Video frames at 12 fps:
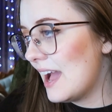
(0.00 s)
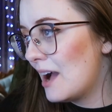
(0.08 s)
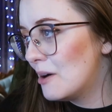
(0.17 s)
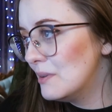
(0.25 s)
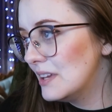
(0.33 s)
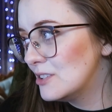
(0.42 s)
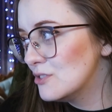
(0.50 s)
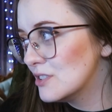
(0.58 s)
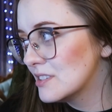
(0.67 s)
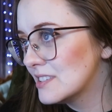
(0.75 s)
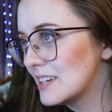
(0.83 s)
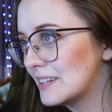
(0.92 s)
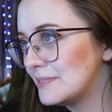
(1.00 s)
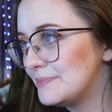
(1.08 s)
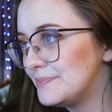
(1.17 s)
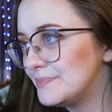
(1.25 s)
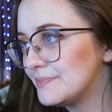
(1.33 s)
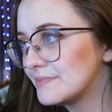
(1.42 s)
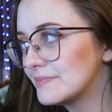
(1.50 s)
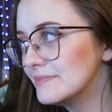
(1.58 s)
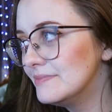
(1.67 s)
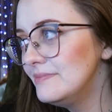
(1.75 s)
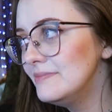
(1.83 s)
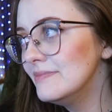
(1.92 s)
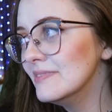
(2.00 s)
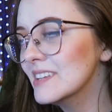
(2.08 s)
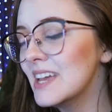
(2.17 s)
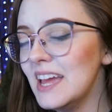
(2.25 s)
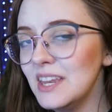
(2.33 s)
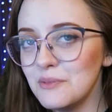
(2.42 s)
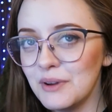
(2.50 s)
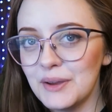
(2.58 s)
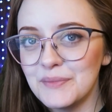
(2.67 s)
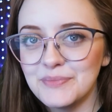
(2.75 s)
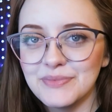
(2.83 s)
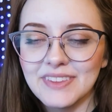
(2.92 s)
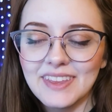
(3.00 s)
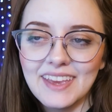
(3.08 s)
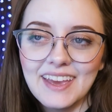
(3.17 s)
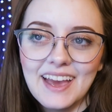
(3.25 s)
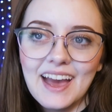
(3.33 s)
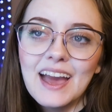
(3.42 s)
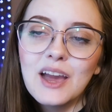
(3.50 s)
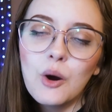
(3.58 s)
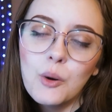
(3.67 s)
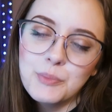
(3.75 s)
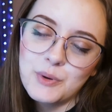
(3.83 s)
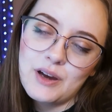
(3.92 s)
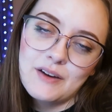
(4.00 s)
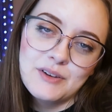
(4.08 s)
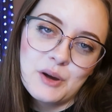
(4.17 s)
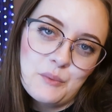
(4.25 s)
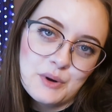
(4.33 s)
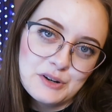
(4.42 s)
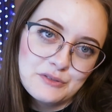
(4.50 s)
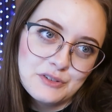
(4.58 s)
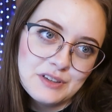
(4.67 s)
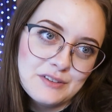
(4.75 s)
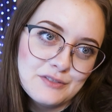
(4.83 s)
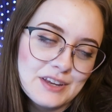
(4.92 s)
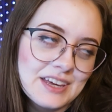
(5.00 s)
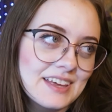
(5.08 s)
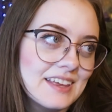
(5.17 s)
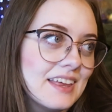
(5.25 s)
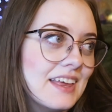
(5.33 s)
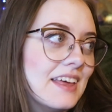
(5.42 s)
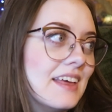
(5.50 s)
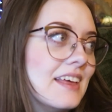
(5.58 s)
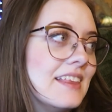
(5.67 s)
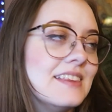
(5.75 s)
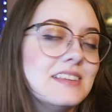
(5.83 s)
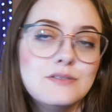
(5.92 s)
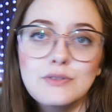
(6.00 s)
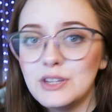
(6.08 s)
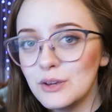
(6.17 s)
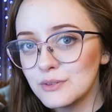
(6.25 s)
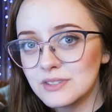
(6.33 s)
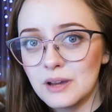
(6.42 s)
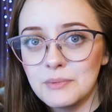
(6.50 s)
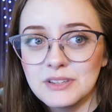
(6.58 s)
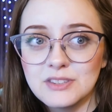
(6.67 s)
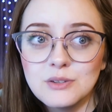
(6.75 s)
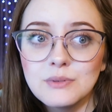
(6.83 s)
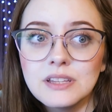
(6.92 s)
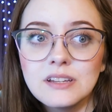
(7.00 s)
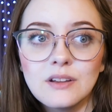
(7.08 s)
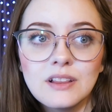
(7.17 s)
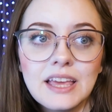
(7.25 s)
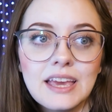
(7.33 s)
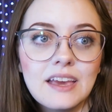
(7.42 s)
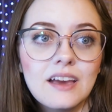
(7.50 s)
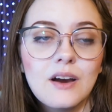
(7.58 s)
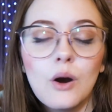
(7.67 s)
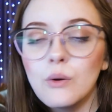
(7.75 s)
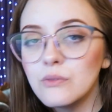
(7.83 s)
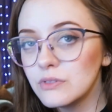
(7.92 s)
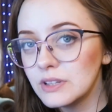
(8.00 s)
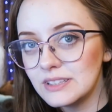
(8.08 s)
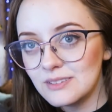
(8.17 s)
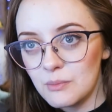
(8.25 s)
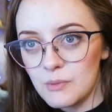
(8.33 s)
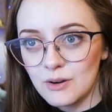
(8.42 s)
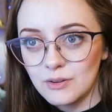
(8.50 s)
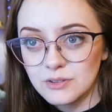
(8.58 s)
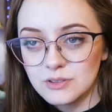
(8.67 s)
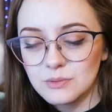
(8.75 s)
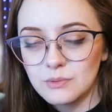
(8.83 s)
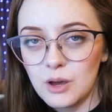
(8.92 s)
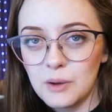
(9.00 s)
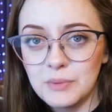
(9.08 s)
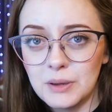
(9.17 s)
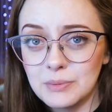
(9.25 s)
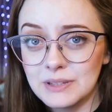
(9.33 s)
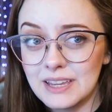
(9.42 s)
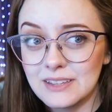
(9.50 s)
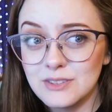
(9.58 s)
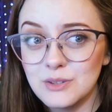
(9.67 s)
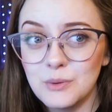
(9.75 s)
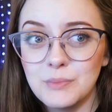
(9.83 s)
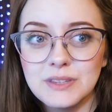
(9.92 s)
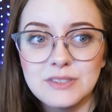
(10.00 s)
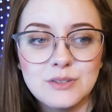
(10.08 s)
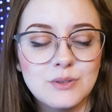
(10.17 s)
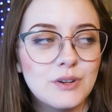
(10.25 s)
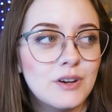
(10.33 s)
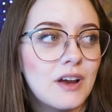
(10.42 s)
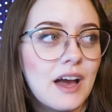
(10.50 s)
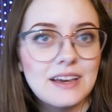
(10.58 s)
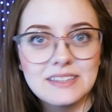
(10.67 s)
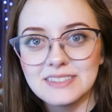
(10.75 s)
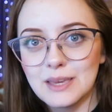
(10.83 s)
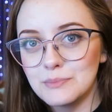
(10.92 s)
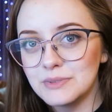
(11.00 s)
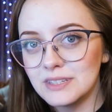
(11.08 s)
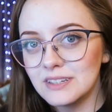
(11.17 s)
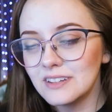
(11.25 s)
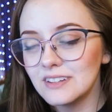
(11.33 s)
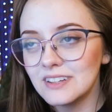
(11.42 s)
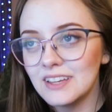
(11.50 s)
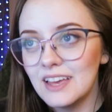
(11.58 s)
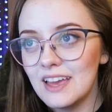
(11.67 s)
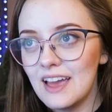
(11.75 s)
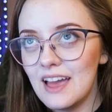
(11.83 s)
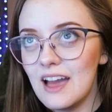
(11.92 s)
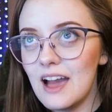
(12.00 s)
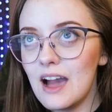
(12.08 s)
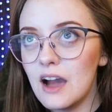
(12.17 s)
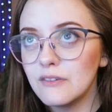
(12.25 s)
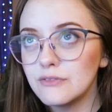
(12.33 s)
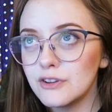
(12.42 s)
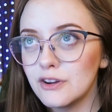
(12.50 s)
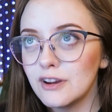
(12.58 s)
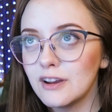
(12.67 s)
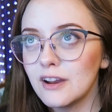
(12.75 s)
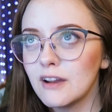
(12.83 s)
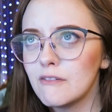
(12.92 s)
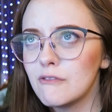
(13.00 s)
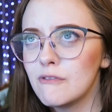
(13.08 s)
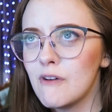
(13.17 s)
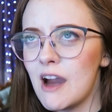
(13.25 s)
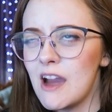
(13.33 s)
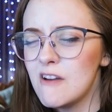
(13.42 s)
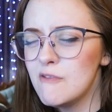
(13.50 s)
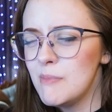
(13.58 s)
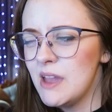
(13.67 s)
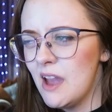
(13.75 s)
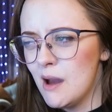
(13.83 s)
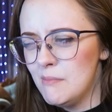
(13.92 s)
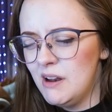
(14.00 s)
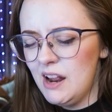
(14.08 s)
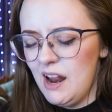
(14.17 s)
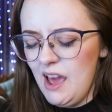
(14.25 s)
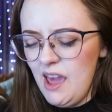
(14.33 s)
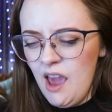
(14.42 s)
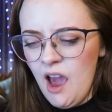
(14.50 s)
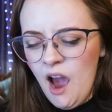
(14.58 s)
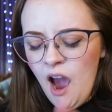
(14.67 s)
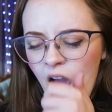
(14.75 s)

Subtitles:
how interesting. Anyway, I hope you're having a wonderful evening. This video is coming to you a little late. Hopefully tomorrow's I'll be able to get to you a bit sooner. I slept till after 5 p.m. today.